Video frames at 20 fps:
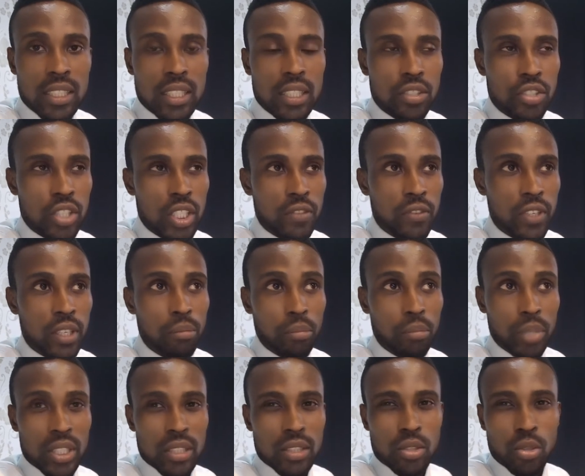It's just for the
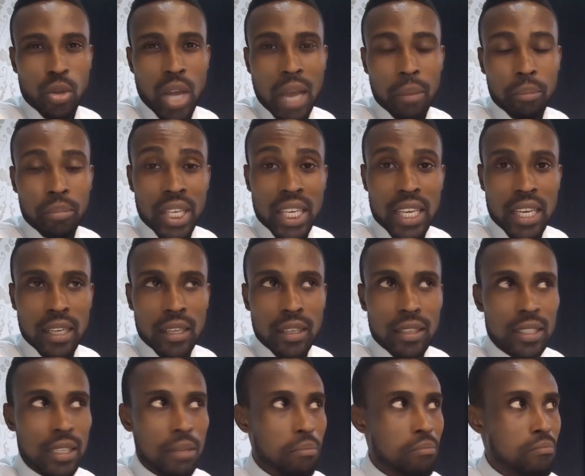button to appear,
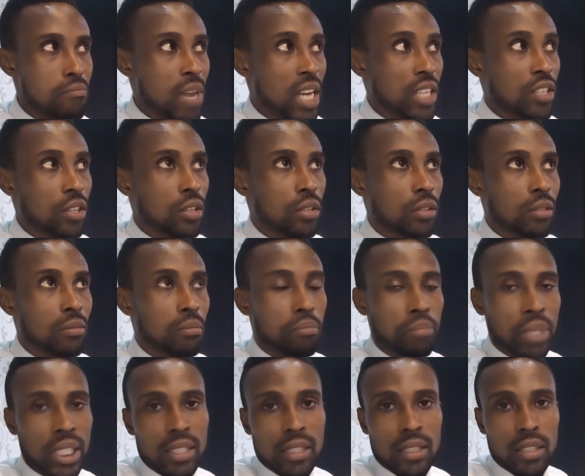the magical
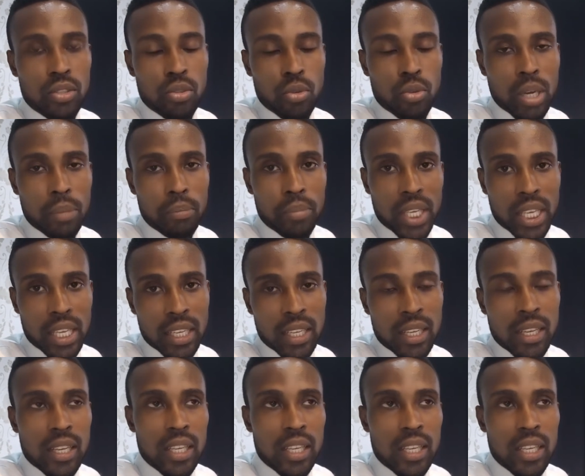button to appear.